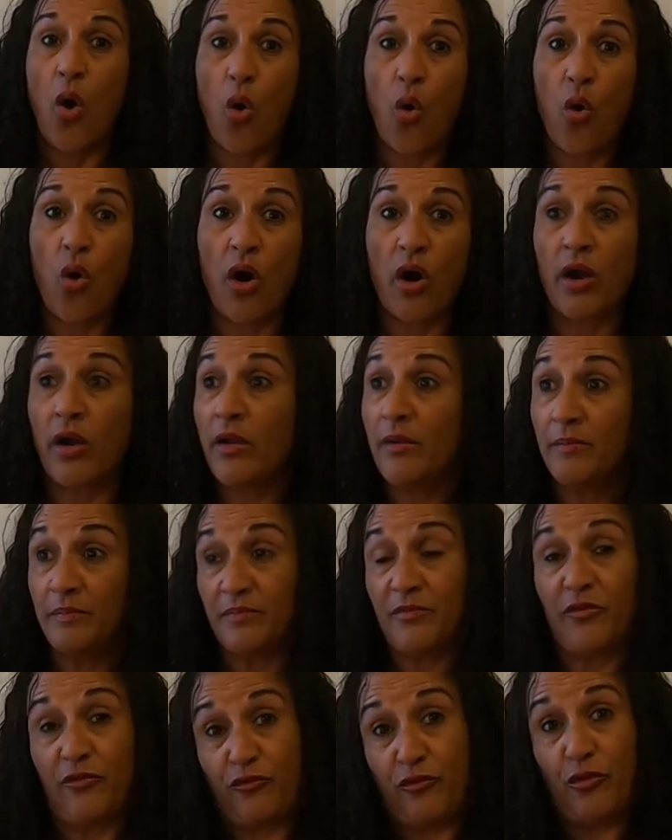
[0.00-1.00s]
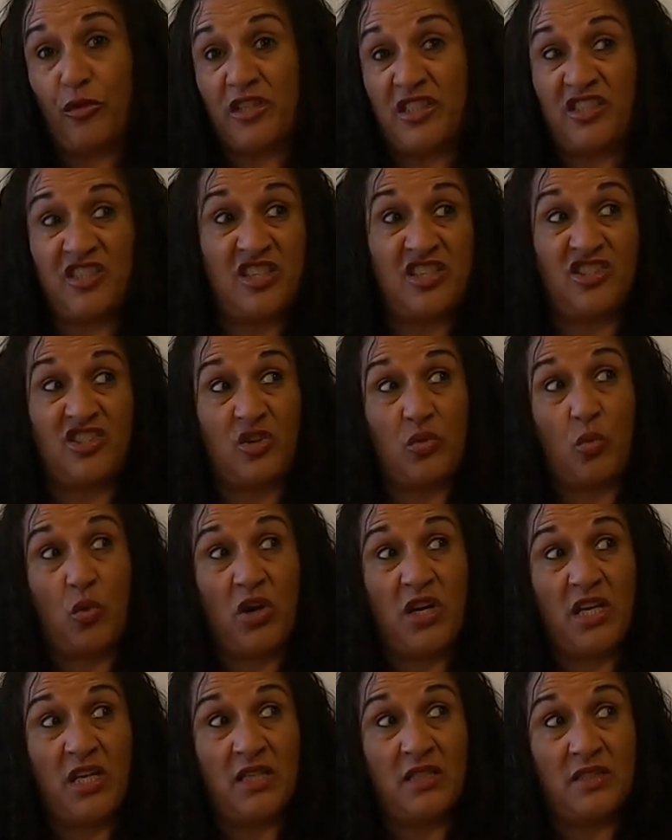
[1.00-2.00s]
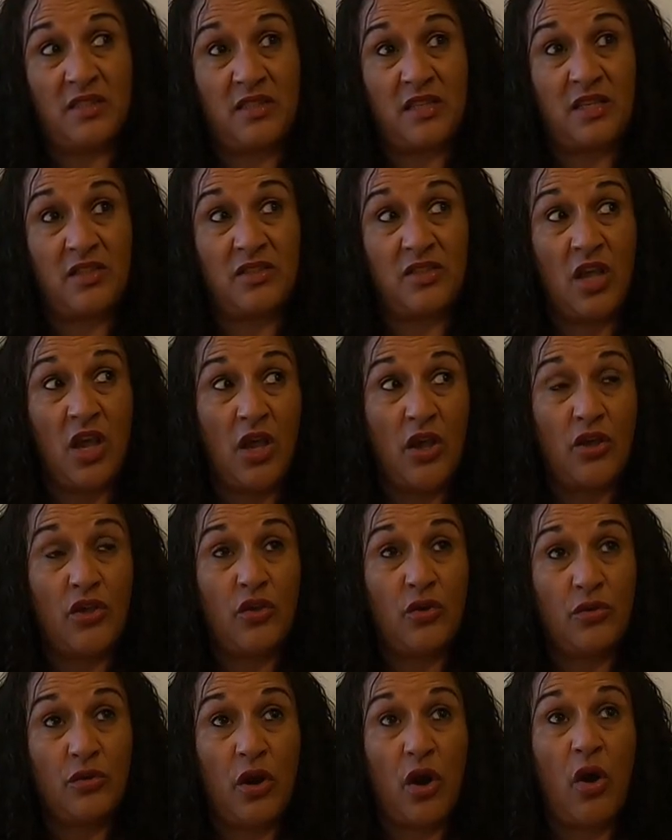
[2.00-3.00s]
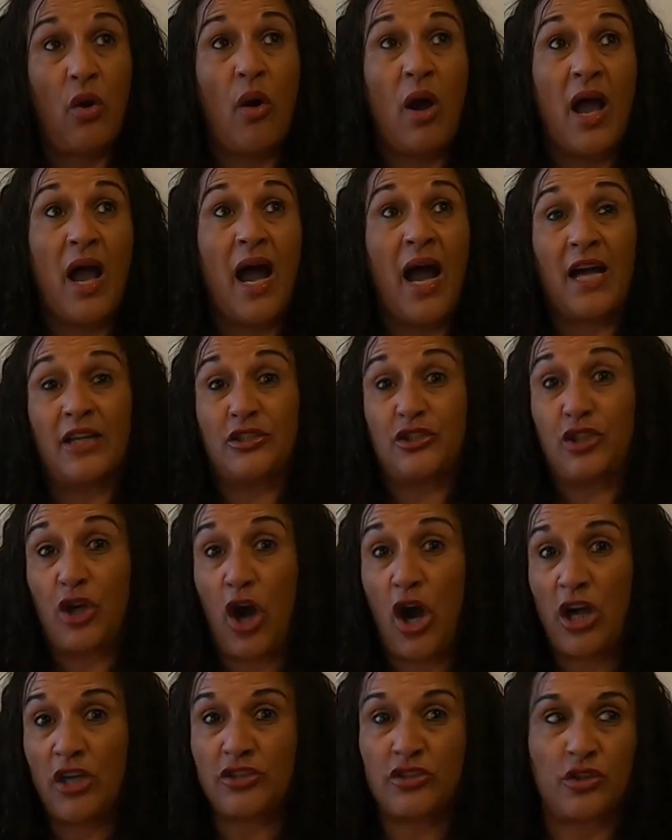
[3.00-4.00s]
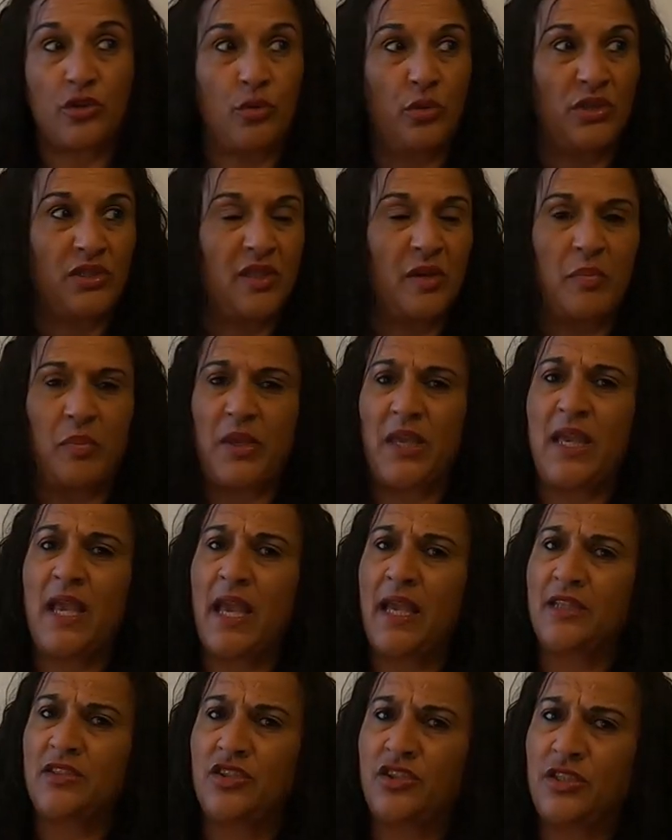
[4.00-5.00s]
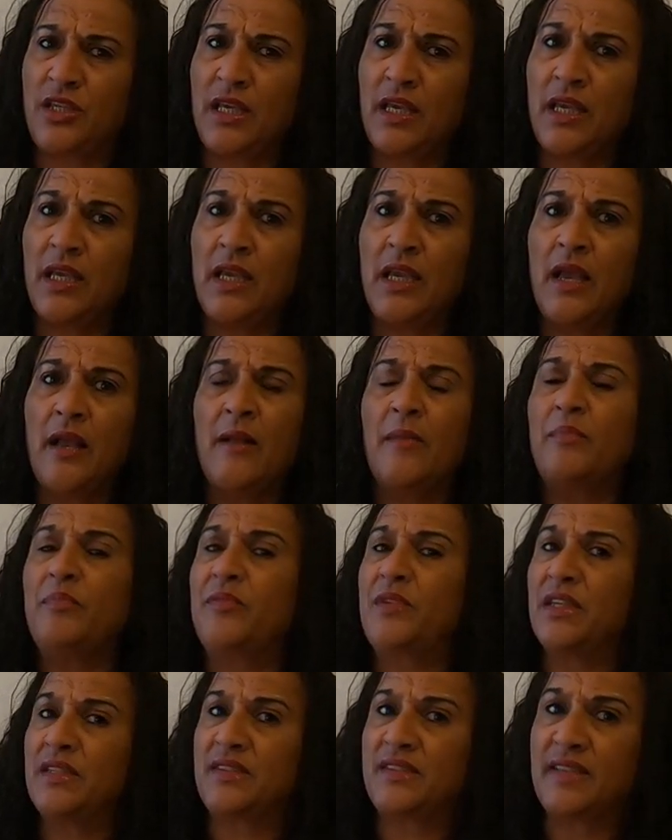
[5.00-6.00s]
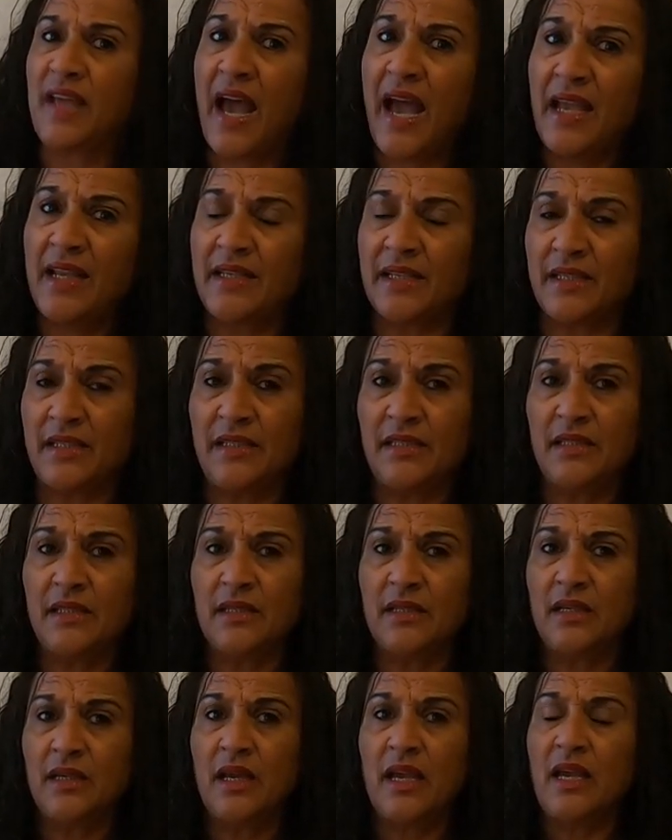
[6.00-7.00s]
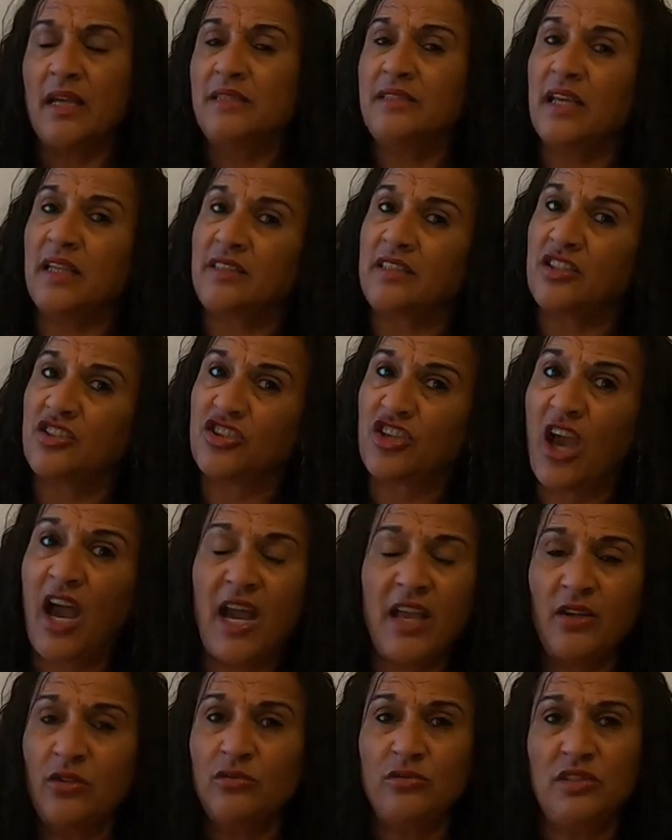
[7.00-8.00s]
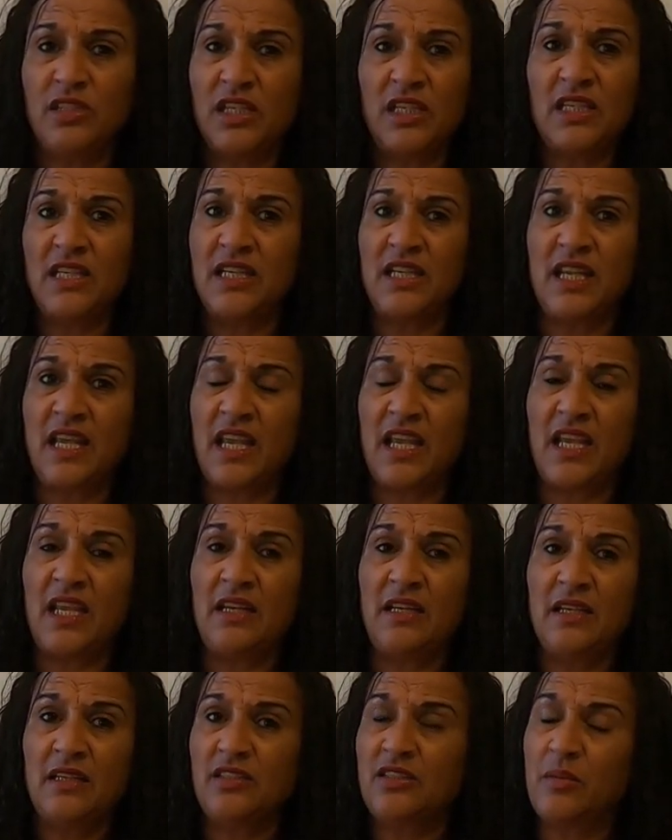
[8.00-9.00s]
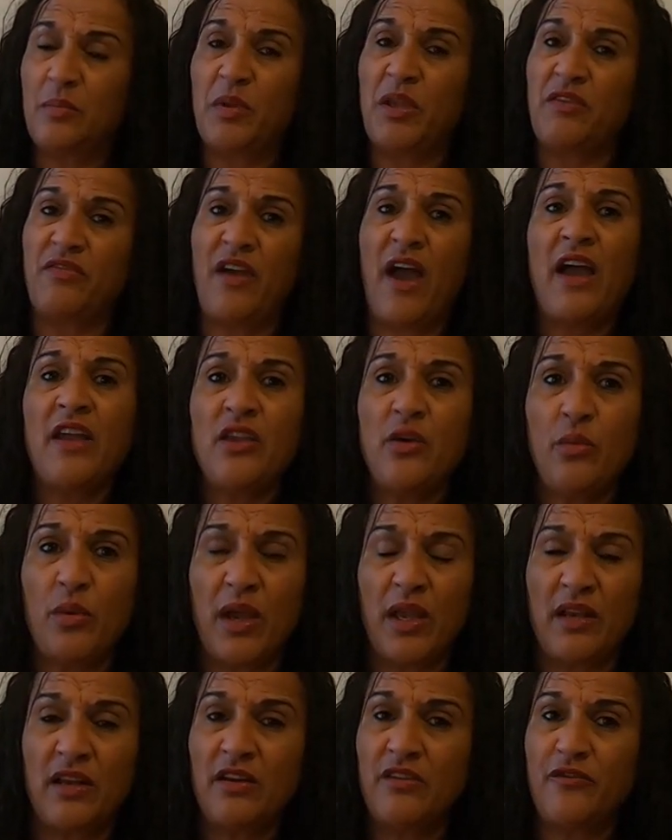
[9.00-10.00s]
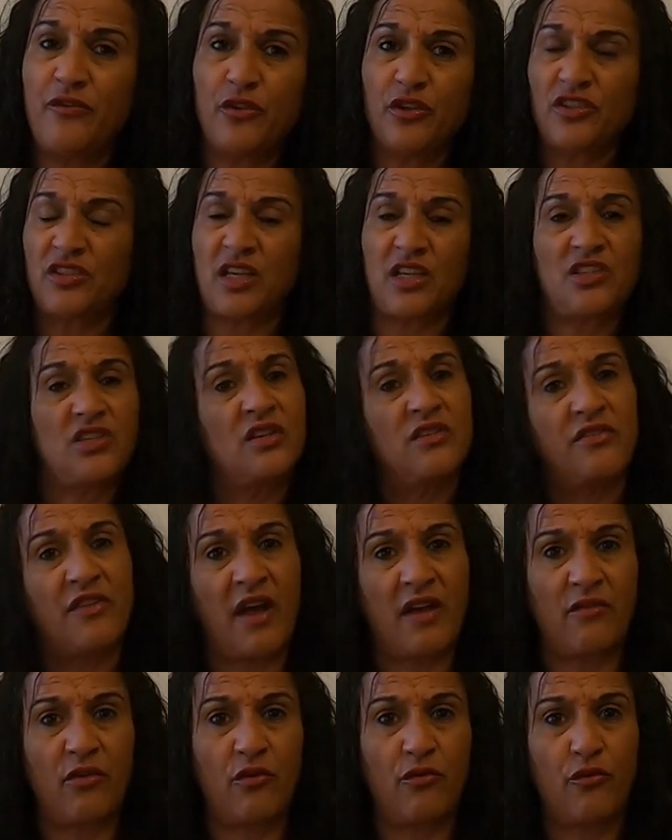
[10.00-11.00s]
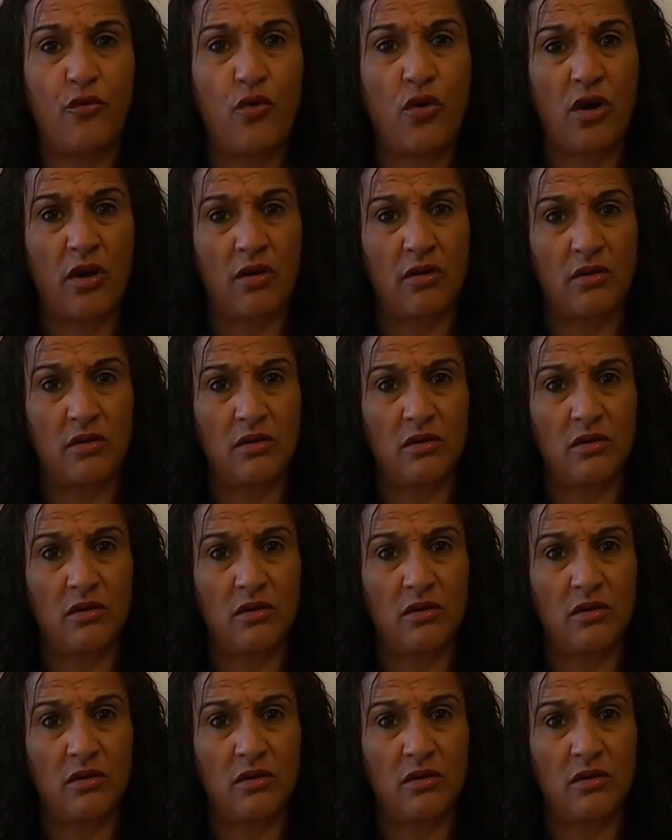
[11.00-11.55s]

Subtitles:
Or, for instance, in one instance, a doctor with a PhD decided that the child didn't need to be evaluated for Section 504.